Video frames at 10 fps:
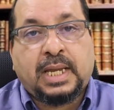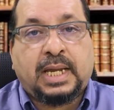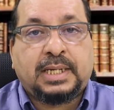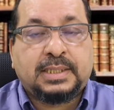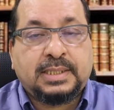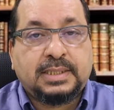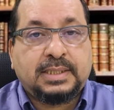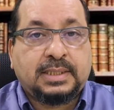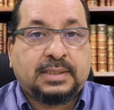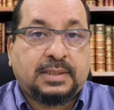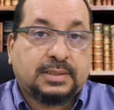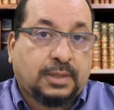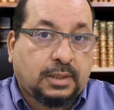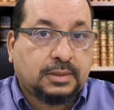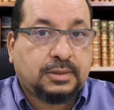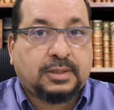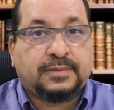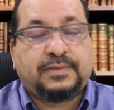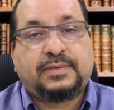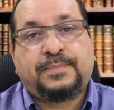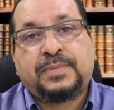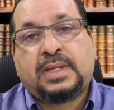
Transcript: And since it's a result of